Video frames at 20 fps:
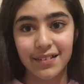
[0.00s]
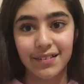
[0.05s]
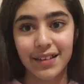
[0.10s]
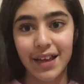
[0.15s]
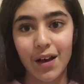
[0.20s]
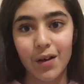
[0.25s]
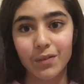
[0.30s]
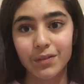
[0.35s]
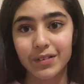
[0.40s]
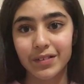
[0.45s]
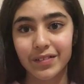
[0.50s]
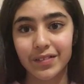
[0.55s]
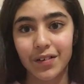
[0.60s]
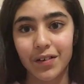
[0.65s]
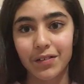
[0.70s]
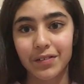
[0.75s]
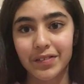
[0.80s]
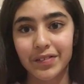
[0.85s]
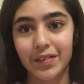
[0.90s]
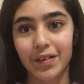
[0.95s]
now there's
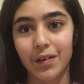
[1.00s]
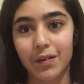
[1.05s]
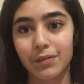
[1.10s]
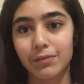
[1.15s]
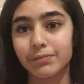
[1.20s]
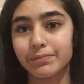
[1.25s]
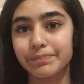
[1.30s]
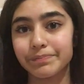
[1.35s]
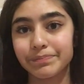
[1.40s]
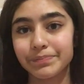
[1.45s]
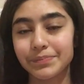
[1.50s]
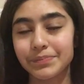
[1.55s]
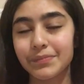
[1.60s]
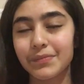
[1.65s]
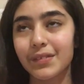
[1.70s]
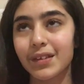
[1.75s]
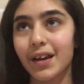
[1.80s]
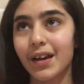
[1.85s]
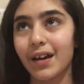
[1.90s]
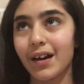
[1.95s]
also
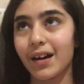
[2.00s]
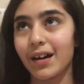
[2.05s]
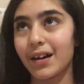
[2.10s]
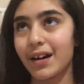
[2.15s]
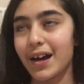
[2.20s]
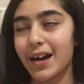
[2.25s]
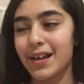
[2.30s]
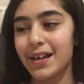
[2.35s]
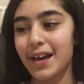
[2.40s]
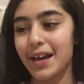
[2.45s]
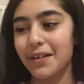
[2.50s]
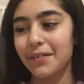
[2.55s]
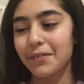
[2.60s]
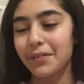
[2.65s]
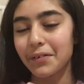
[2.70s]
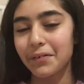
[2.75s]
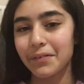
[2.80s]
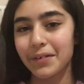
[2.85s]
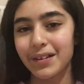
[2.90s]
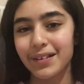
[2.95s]
I don't
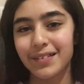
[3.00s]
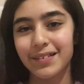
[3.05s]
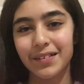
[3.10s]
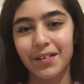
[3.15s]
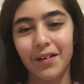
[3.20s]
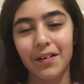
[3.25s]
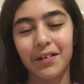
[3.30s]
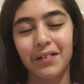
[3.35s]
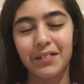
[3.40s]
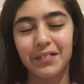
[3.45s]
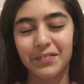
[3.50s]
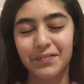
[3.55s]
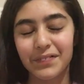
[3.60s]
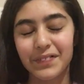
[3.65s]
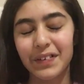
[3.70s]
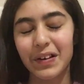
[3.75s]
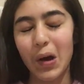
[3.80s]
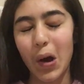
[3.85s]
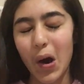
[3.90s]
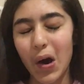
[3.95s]
know what it's called
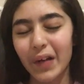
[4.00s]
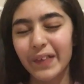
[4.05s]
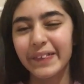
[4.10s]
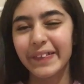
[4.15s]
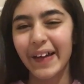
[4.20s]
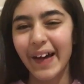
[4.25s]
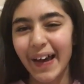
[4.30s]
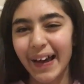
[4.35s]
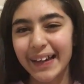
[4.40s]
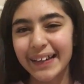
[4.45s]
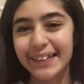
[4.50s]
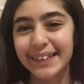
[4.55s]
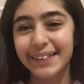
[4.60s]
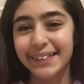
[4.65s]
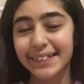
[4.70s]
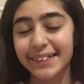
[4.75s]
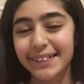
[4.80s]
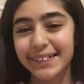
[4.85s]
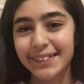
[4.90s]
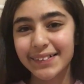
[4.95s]
for
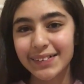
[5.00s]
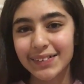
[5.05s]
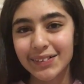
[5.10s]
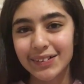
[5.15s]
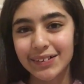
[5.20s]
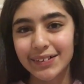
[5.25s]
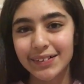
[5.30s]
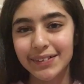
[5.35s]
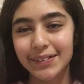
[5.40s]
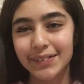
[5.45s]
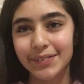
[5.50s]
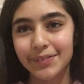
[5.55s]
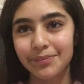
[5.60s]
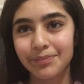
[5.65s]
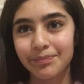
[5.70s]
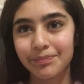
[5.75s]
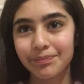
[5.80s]
online. I